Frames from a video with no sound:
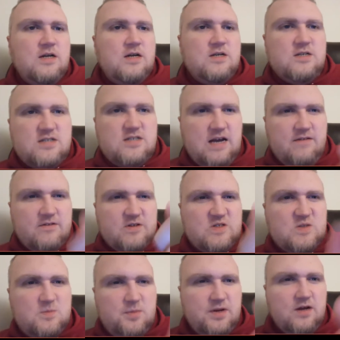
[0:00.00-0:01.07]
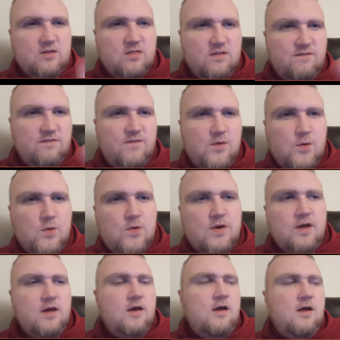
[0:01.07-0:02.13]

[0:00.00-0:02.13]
to just have her spit out the food.